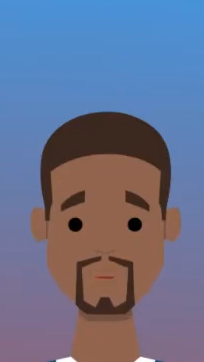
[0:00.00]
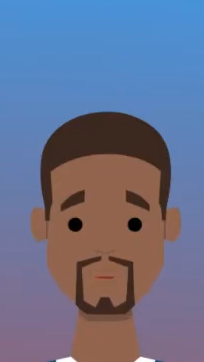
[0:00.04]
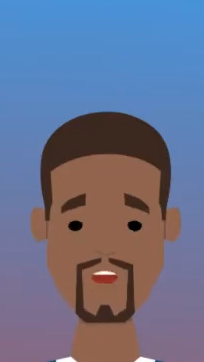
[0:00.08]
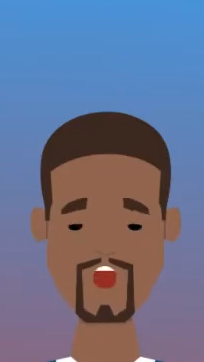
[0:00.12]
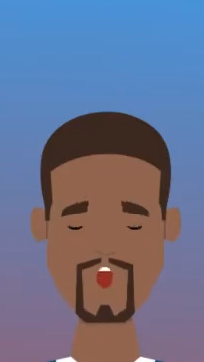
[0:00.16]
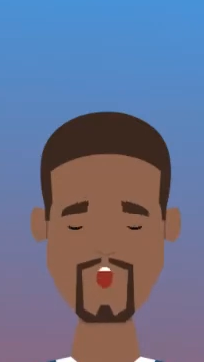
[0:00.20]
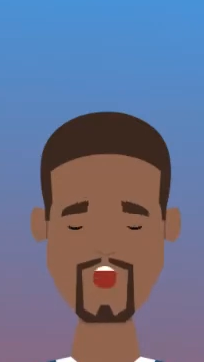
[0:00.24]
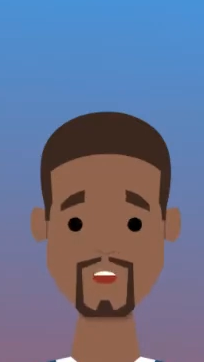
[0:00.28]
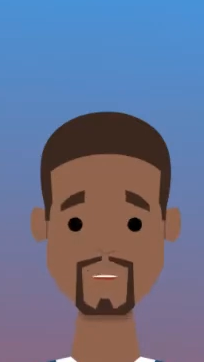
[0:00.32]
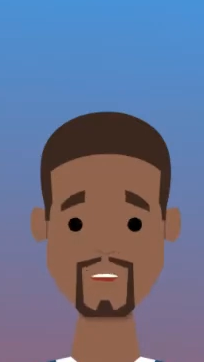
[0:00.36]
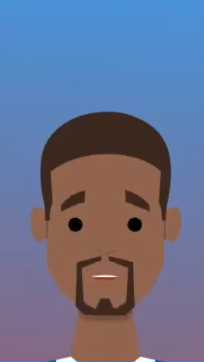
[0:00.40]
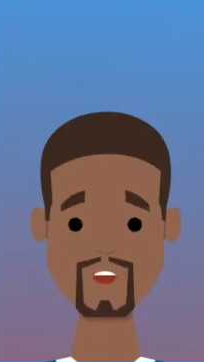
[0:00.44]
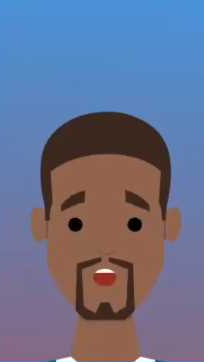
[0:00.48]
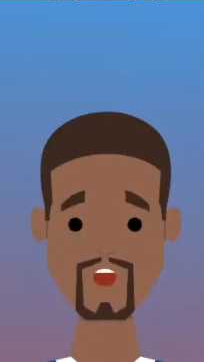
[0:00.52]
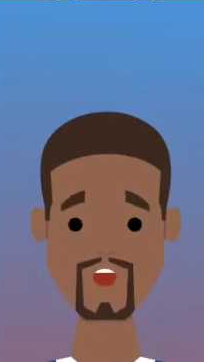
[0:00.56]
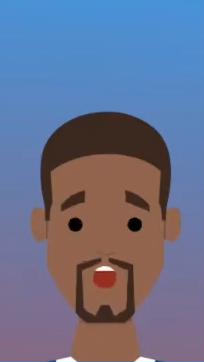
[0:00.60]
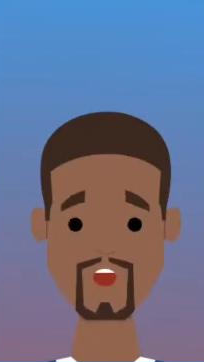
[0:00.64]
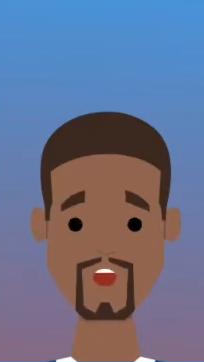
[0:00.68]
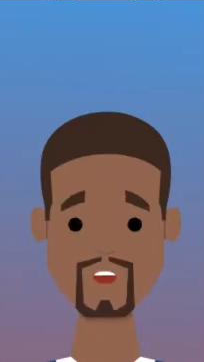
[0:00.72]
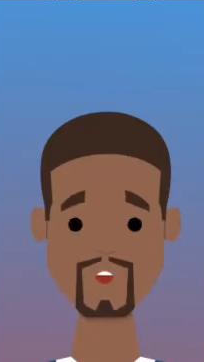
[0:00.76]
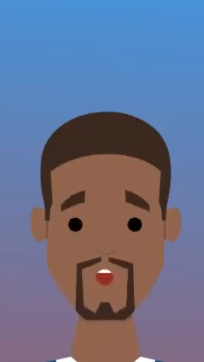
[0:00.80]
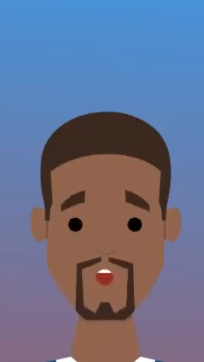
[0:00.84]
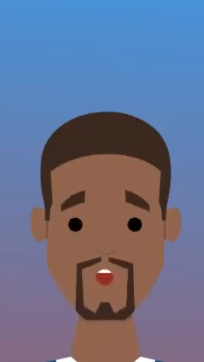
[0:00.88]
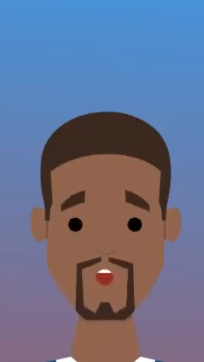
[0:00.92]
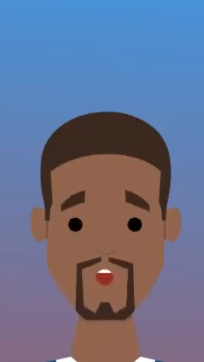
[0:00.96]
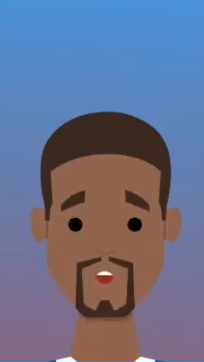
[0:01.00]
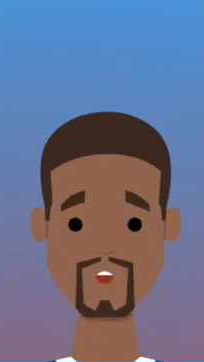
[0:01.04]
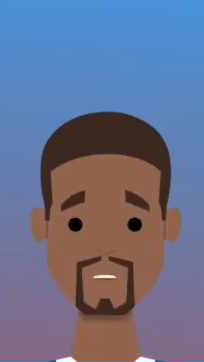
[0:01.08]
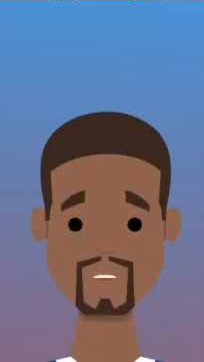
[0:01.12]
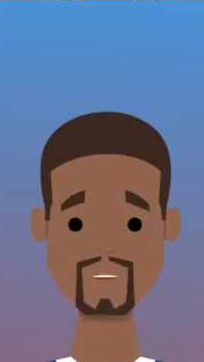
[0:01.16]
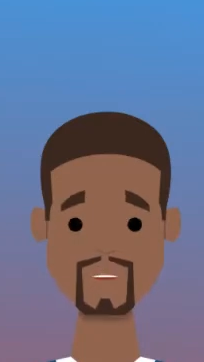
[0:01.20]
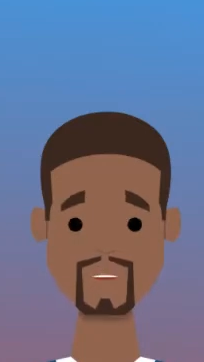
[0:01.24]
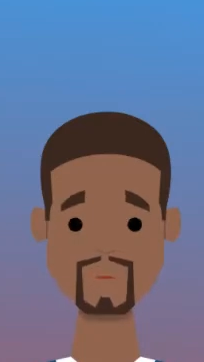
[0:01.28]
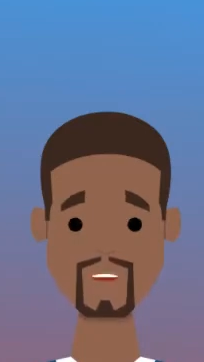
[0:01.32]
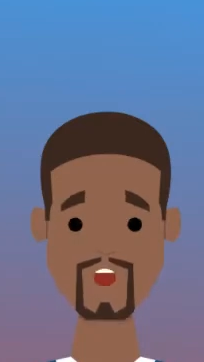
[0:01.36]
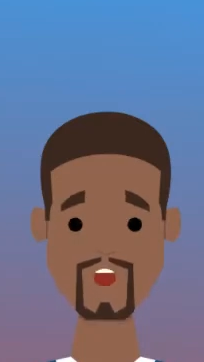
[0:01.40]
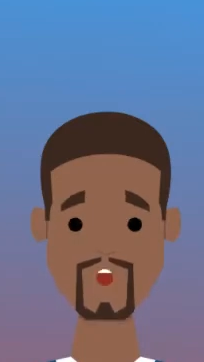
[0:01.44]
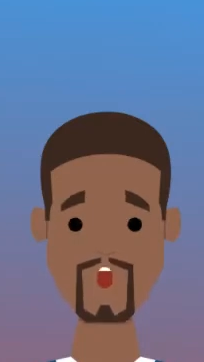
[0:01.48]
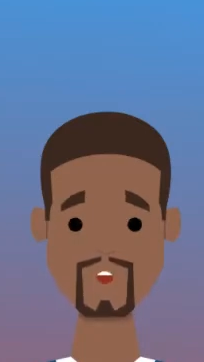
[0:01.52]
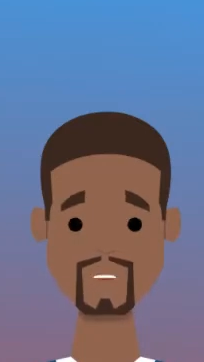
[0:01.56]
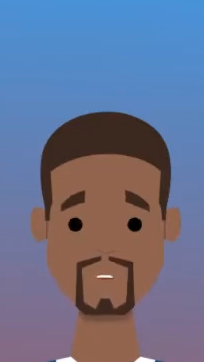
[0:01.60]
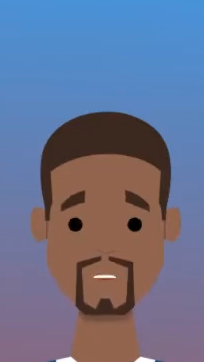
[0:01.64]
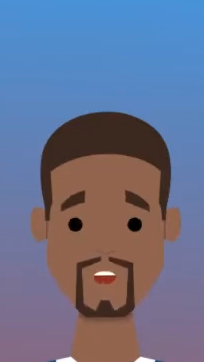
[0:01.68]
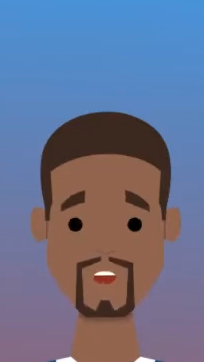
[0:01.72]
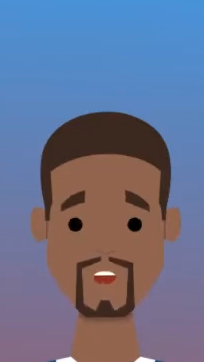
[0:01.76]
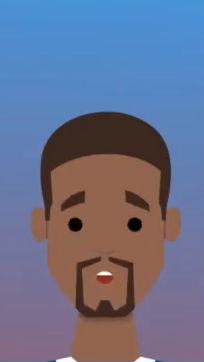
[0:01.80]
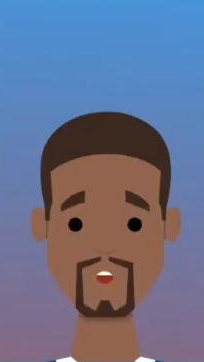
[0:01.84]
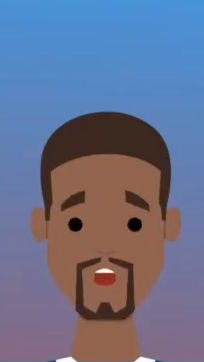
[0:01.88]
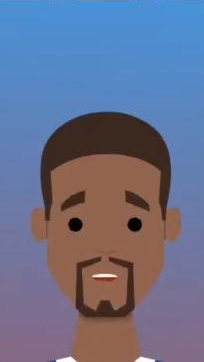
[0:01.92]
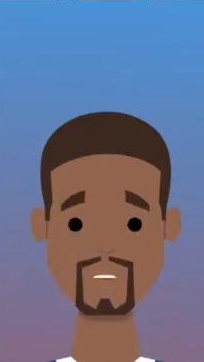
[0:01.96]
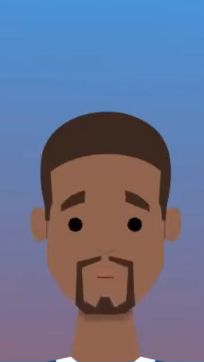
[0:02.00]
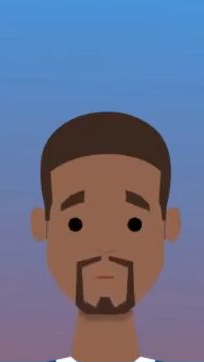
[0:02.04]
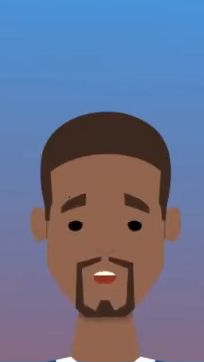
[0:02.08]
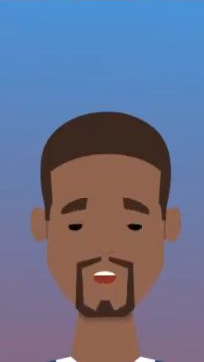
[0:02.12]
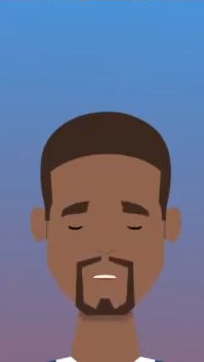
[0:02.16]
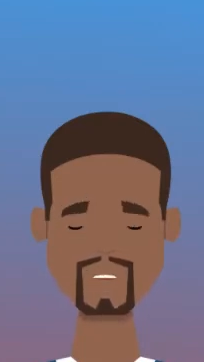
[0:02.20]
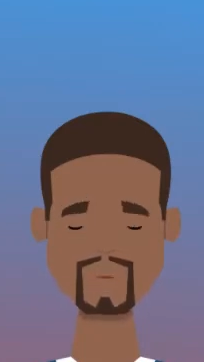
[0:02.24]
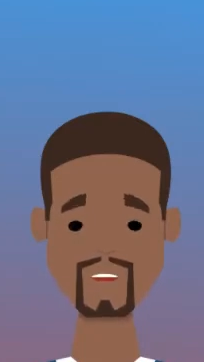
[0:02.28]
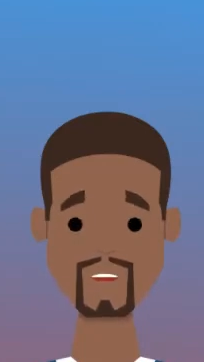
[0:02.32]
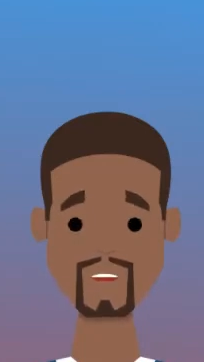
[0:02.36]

goes on and on, describing all of the